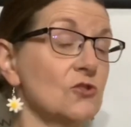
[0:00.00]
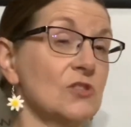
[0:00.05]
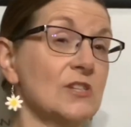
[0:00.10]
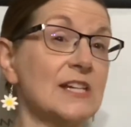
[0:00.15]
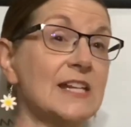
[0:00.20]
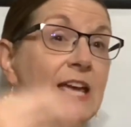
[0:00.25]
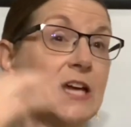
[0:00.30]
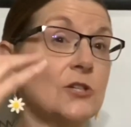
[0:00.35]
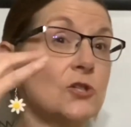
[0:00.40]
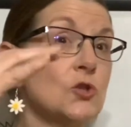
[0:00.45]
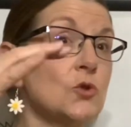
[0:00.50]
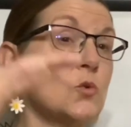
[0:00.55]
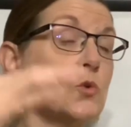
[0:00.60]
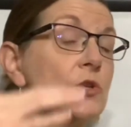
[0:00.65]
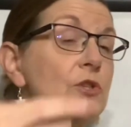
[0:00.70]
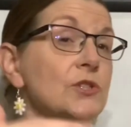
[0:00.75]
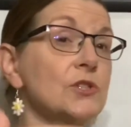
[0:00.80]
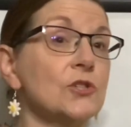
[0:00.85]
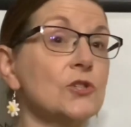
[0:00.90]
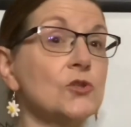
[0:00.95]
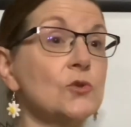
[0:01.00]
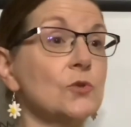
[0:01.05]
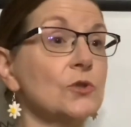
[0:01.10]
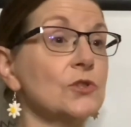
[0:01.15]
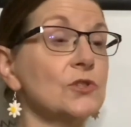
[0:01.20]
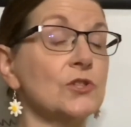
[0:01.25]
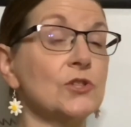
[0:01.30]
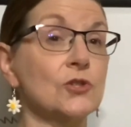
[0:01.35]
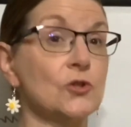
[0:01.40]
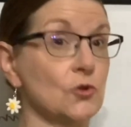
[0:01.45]
And he had drawers and drawers
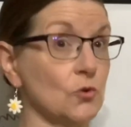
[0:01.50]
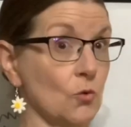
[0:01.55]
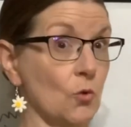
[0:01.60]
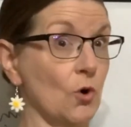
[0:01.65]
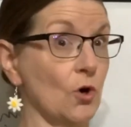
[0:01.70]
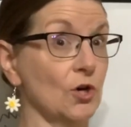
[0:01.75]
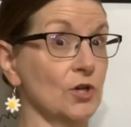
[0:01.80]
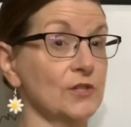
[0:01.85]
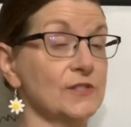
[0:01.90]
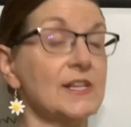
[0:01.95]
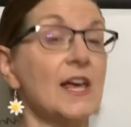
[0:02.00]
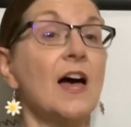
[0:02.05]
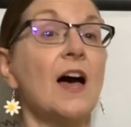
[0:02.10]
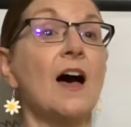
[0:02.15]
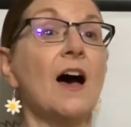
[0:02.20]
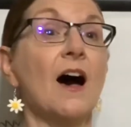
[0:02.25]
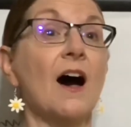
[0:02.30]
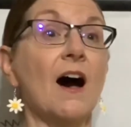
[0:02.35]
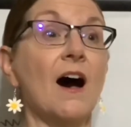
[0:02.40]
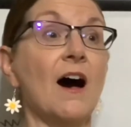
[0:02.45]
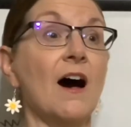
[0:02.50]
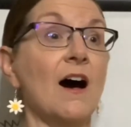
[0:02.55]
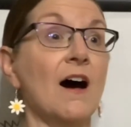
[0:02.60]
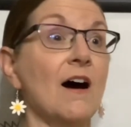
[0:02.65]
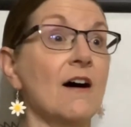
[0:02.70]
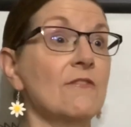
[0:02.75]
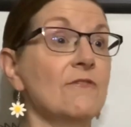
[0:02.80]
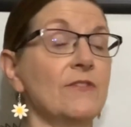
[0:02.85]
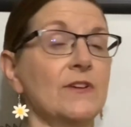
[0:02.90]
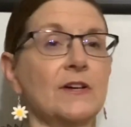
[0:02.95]
and drawers
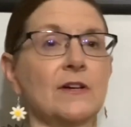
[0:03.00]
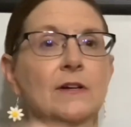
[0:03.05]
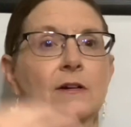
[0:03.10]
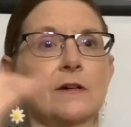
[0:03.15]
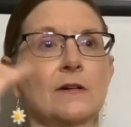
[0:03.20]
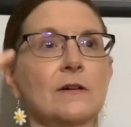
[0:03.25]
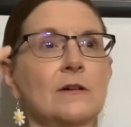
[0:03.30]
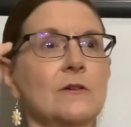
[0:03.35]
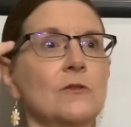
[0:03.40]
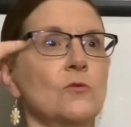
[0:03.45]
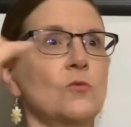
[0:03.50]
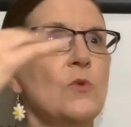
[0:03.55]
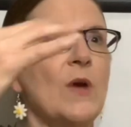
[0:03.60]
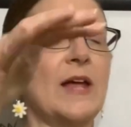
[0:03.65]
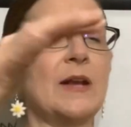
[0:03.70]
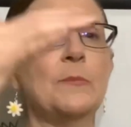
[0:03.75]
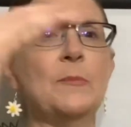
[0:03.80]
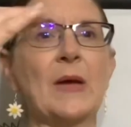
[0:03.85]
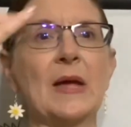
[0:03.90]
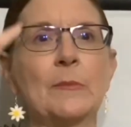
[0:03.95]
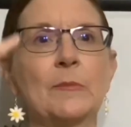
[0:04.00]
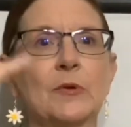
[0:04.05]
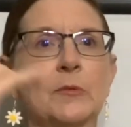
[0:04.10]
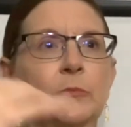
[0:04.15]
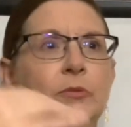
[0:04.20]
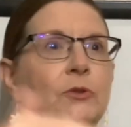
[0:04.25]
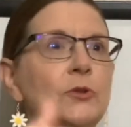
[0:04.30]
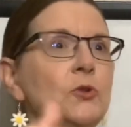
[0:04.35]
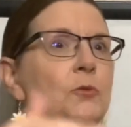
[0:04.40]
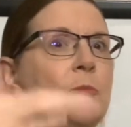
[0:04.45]
of red paper,
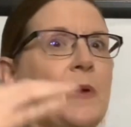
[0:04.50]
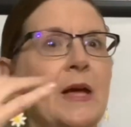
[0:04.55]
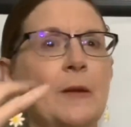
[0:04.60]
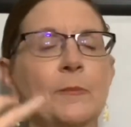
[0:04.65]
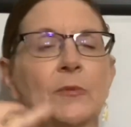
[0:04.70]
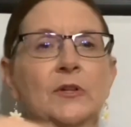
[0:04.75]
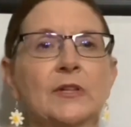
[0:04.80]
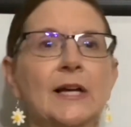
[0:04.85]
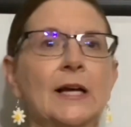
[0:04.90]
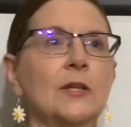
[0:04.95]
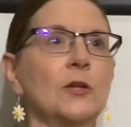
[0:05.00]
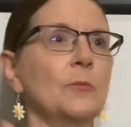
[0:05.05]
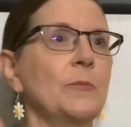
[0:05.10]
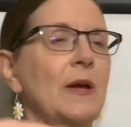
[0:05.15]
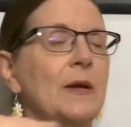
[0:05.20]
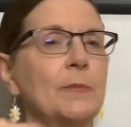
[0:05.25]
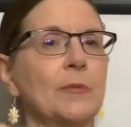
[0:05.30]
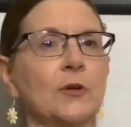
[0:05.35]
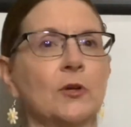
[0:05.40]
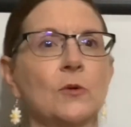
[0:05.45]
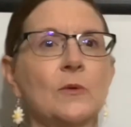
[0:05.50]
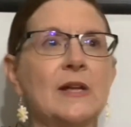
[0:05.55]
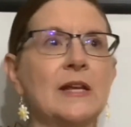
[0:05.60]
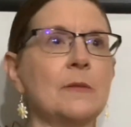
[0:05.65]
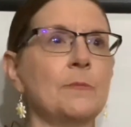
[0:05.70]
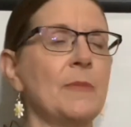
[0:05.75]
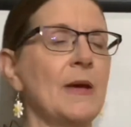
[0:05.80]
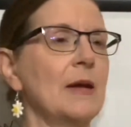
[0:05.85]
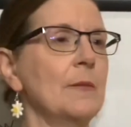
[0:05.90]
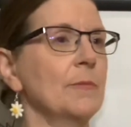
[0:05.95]
blue paper, yellow paper, green
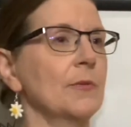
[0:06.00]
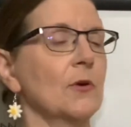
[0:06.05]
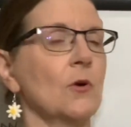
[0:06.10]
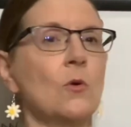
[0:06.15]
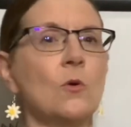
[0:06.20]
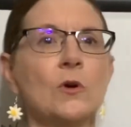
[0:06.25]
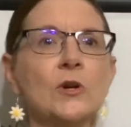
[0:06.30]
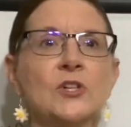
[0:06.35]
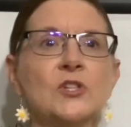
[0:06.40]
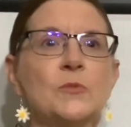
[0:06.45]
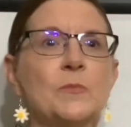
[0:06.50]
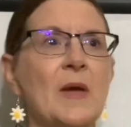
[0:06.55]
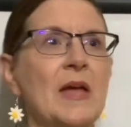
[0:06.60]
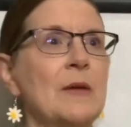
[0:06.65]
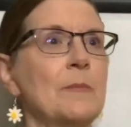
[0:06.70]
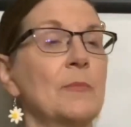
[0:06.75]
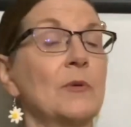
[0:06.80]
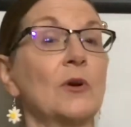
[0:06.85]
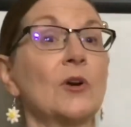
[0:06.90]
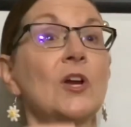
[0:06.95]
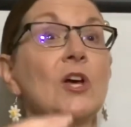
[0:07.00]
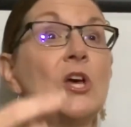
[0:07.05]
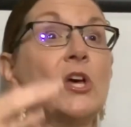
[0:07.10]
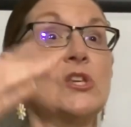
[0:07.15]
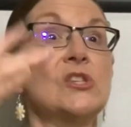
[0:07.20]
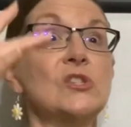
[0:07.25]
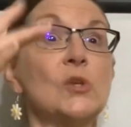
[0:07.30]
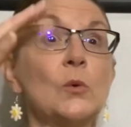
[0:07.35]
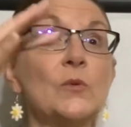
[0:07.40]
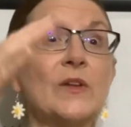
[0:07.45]
paper, orange paper,
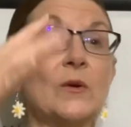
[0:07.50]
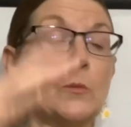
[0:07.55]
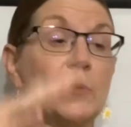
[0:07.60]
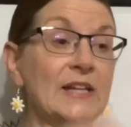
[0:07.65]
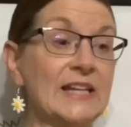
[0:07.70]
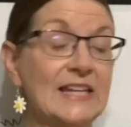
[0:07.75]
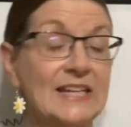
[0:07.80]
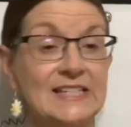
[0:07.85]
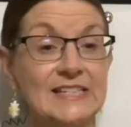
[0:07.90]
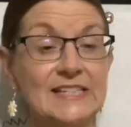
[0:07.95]
so that when he